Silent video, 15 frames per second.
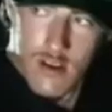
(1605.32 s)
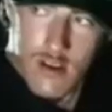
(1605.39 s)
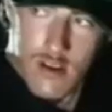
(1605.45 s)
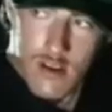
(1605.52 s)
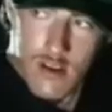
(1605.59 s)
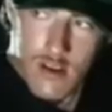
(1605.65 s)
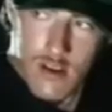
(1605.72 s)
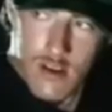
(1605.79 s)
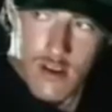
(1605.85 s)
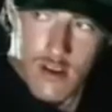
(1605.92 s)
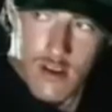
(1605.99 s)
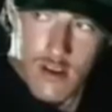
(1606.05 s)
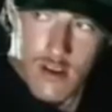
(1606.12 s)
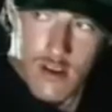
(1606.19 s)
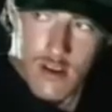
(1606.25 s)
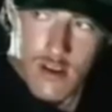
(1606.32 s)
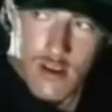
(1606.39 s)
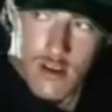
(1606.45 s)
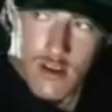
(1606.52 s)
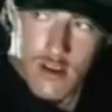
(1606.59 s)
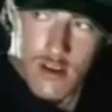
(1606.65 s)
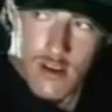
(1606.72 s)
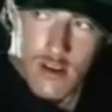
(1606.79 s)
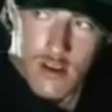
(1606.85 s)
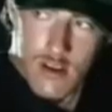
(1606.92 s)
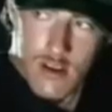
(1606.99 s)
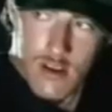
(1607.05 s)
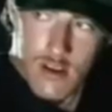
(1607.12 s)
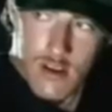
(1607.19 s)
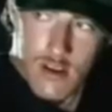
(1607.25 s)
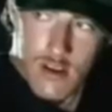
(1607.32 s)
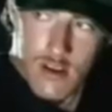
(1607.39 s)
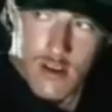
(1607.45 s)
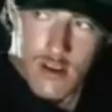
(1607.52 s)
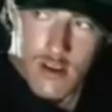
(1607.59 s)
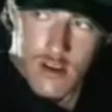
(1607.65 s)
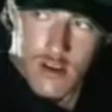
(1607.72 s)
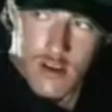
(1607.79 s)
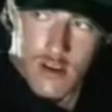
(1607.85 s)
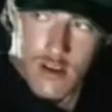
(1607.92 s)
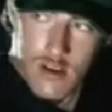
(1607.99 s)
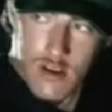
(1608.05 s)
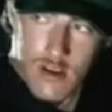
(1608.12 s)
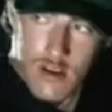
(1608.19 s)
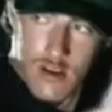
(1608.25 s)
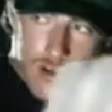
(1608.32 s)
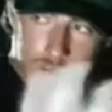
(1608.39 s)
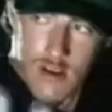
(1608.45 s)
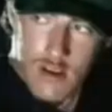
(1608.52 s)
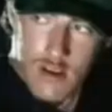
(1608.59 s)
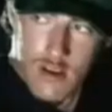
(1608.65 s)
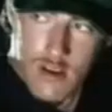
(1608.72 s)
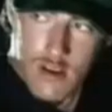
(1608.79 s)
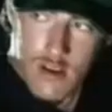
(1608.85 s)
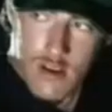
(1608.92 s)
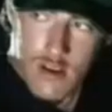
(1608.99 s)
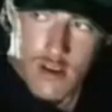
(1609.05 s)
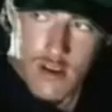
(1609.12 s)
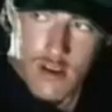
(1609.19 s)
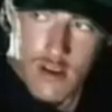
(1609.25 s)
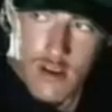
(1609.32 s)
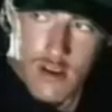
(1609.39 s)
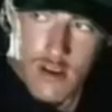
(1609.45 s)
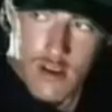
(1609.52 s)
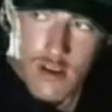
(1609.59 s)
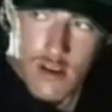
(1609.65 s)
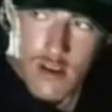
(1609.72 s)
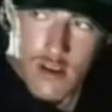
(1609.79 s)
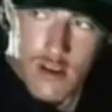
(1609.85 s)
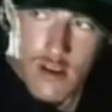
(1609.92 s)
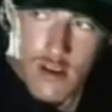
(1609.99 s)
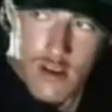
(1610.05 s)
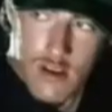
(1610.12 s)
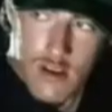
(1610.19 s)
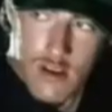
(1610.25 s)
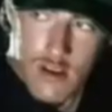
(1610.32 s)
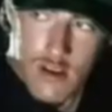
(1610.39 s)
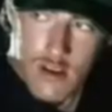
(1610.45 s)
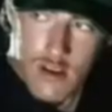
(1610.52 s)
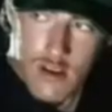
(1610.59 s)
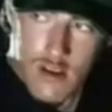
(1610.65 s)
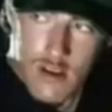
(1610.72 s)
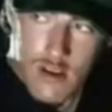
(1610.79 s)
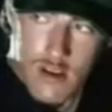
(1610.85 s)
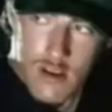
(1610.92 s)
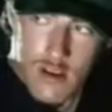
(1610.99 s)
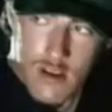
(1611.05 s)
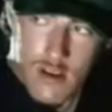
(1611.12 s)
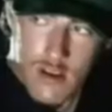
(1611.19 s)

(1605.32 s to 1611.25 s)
(not speaking)